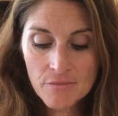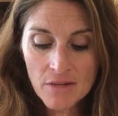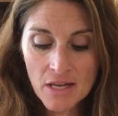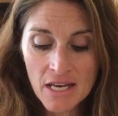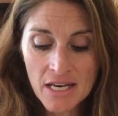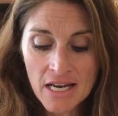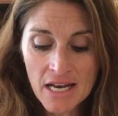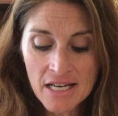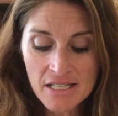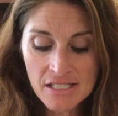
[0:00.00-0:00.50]

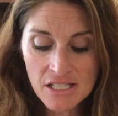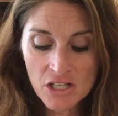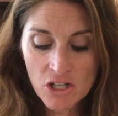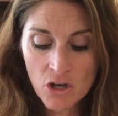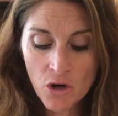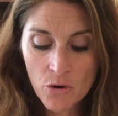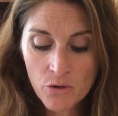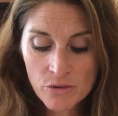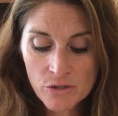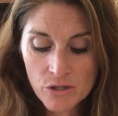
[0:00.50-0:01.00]
And as it
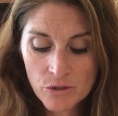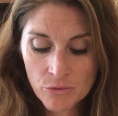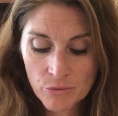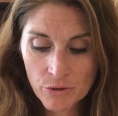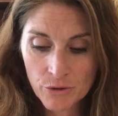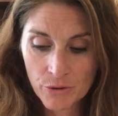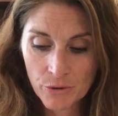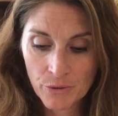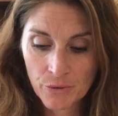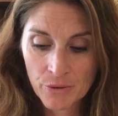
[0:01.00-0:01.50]
goes
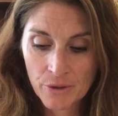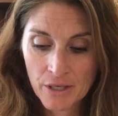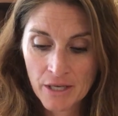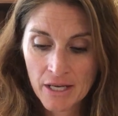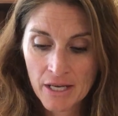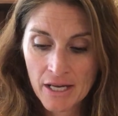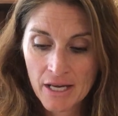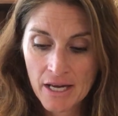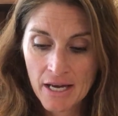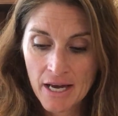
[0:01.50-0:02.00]
through,
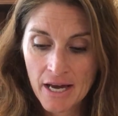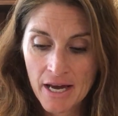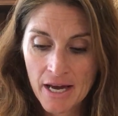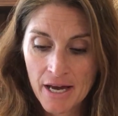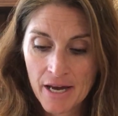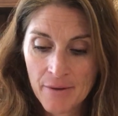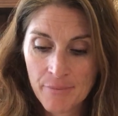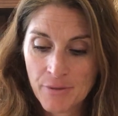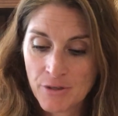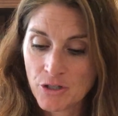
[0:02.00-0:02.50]

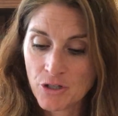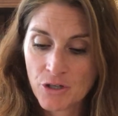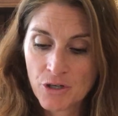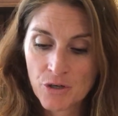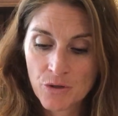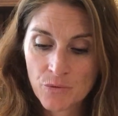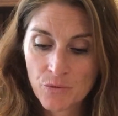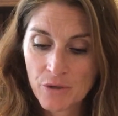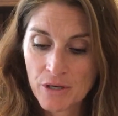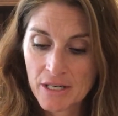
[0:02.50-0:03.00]
and you
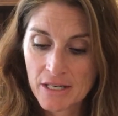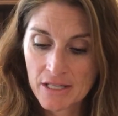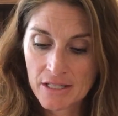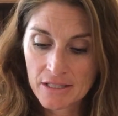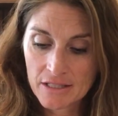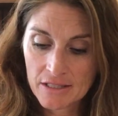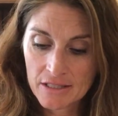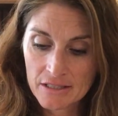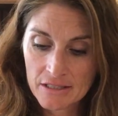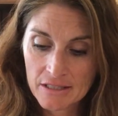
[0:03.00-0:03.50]
can read
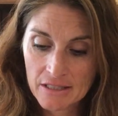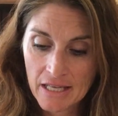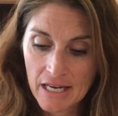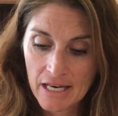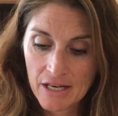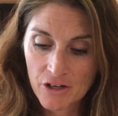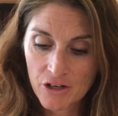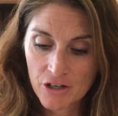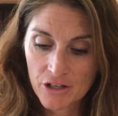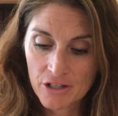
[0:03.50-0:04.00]
it
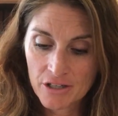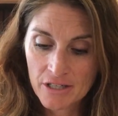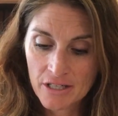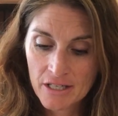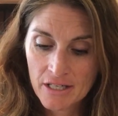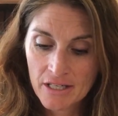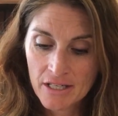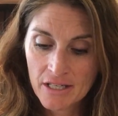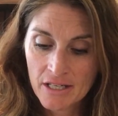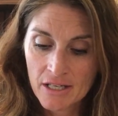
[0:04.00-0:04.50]
later,
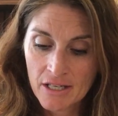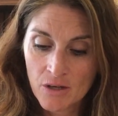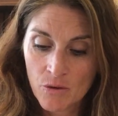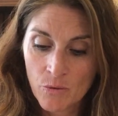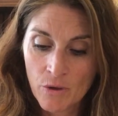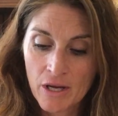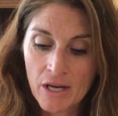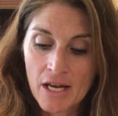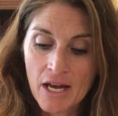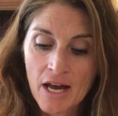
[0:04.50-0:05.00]

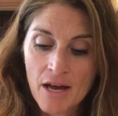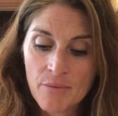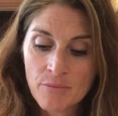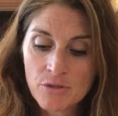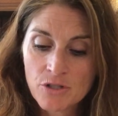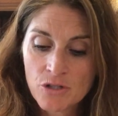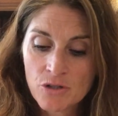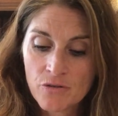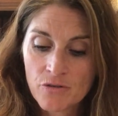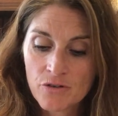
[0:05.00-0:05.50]
we
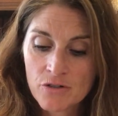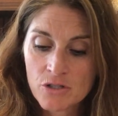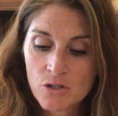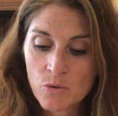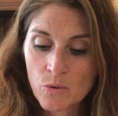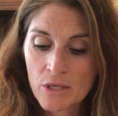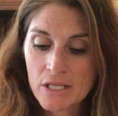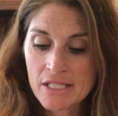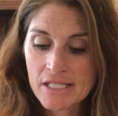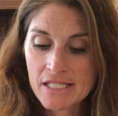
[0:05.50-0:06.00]
come to verse
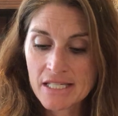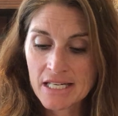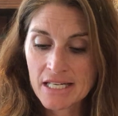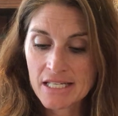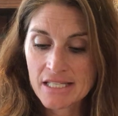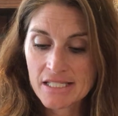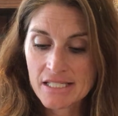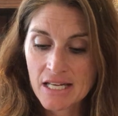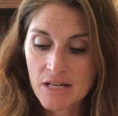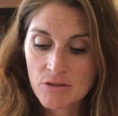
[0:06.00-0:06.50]

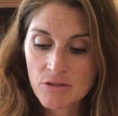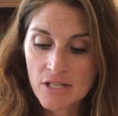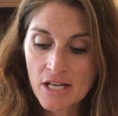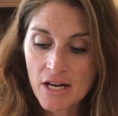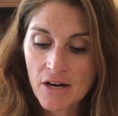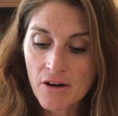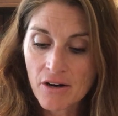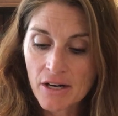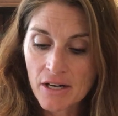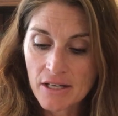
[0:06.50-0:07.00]
26. Now
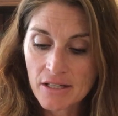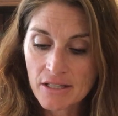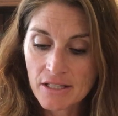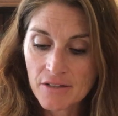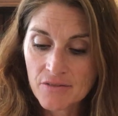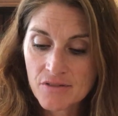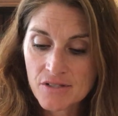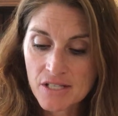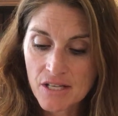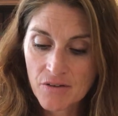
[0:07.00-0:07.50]
Terah
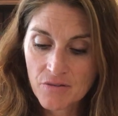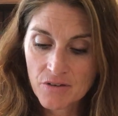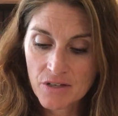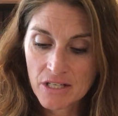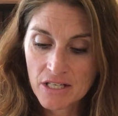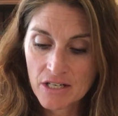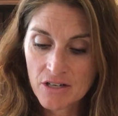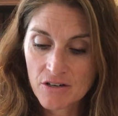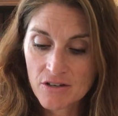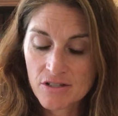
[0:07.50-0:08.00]
lived 70
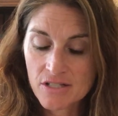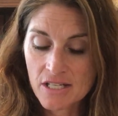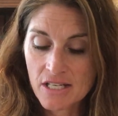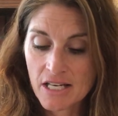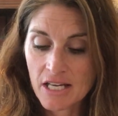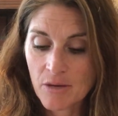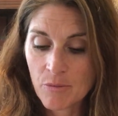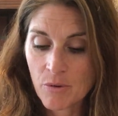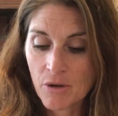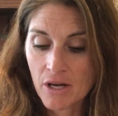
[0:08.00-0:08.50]
years, and
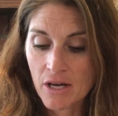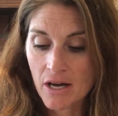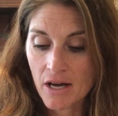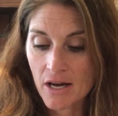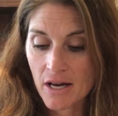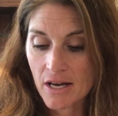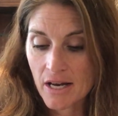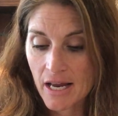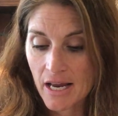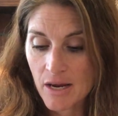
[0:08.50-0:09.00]
he
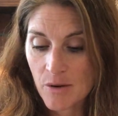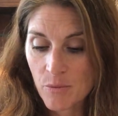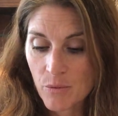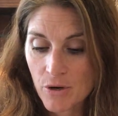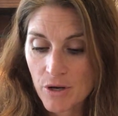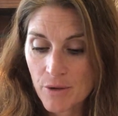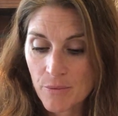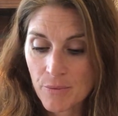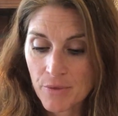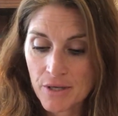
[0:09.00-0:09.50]
begot
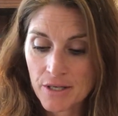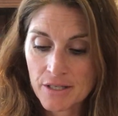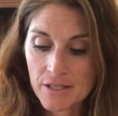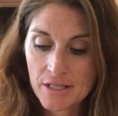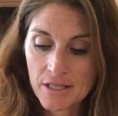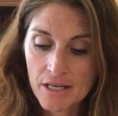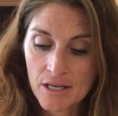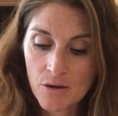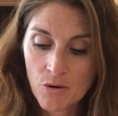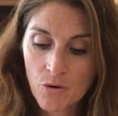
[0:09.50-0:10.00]
Abram,
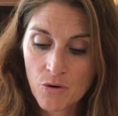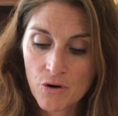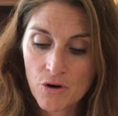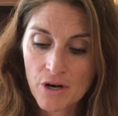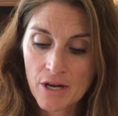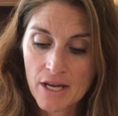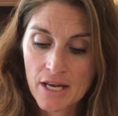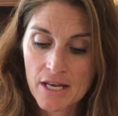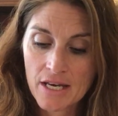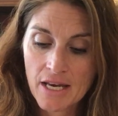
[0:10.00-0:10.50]

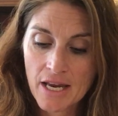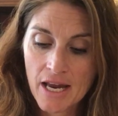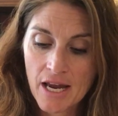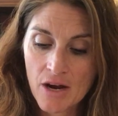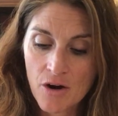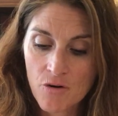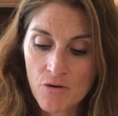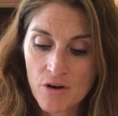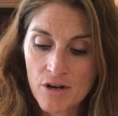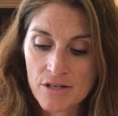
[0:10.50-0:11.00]
Nahor, and
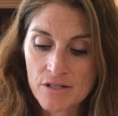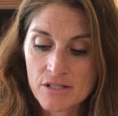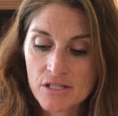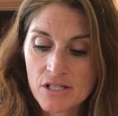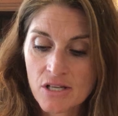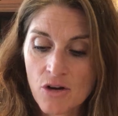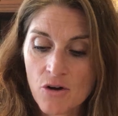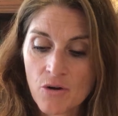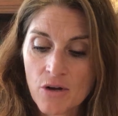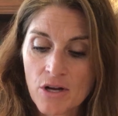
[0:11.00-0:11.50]
Haran.
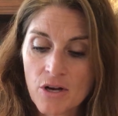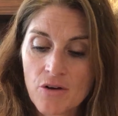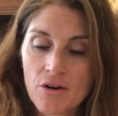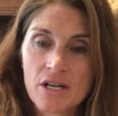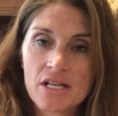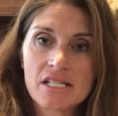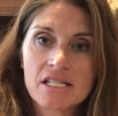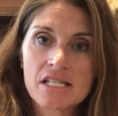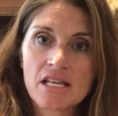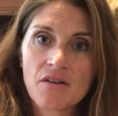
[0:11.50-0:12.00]
So here
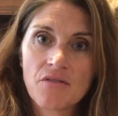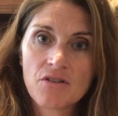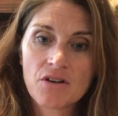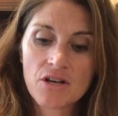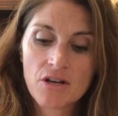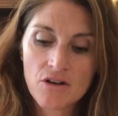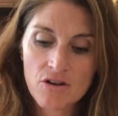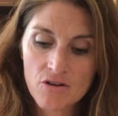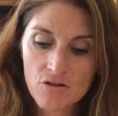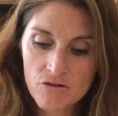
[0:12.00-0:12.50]
he is,
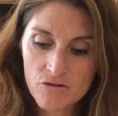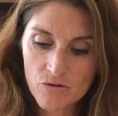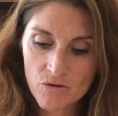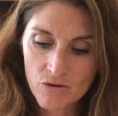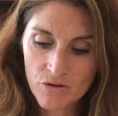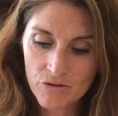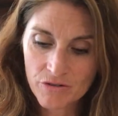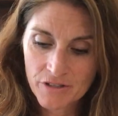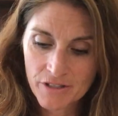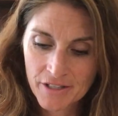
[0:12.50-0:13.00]
70 years
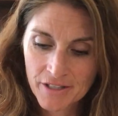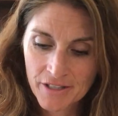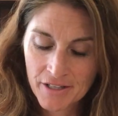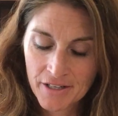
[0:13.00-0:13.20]
old,